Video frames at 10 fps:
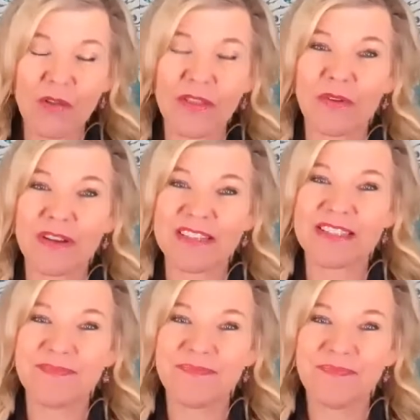there
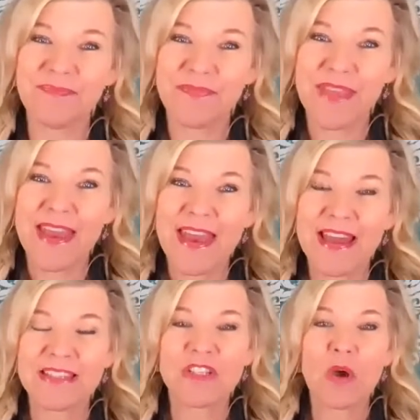is.
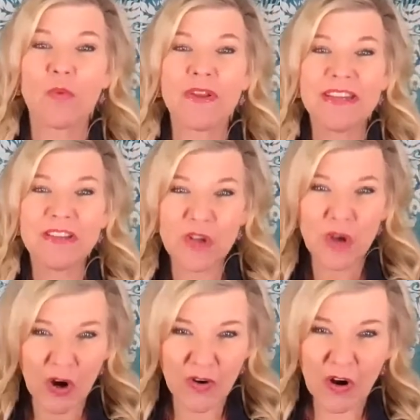And so we need to
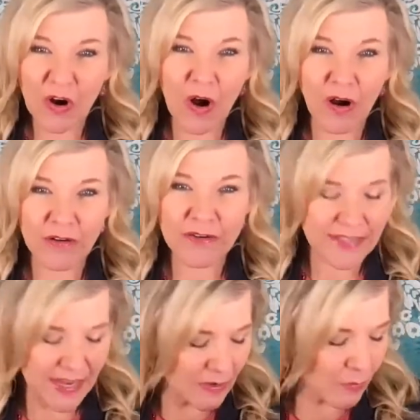guard our hearts
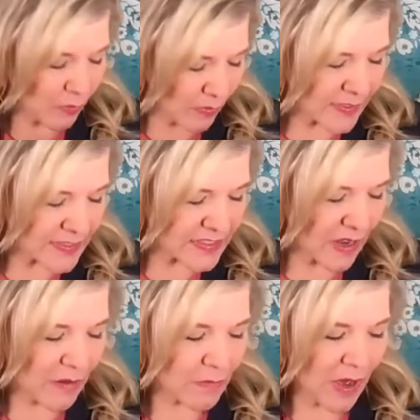and work in
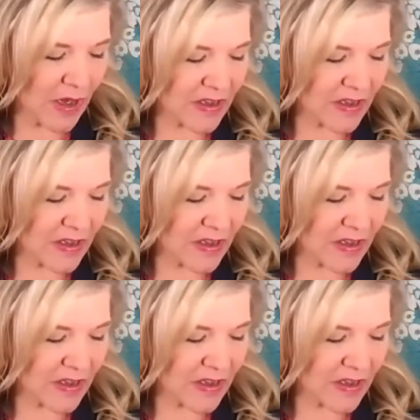some